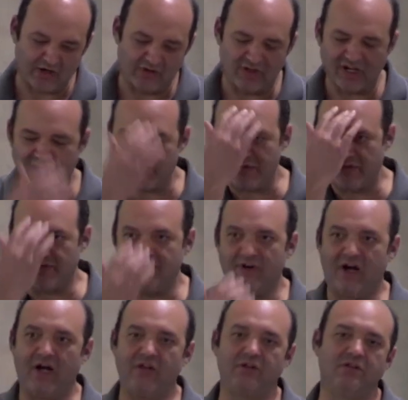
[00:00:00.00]
In the name of the
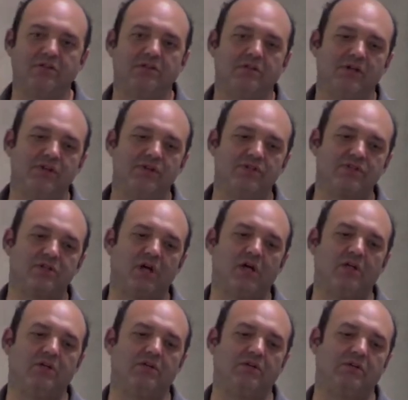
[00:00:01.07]
Father, and the
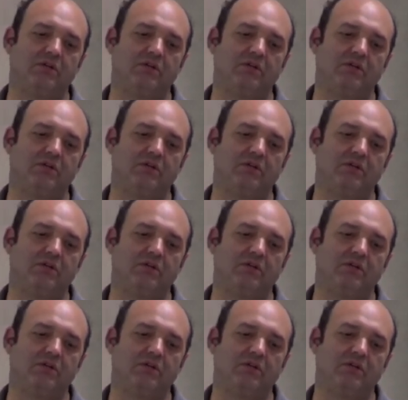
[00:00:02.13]
Son,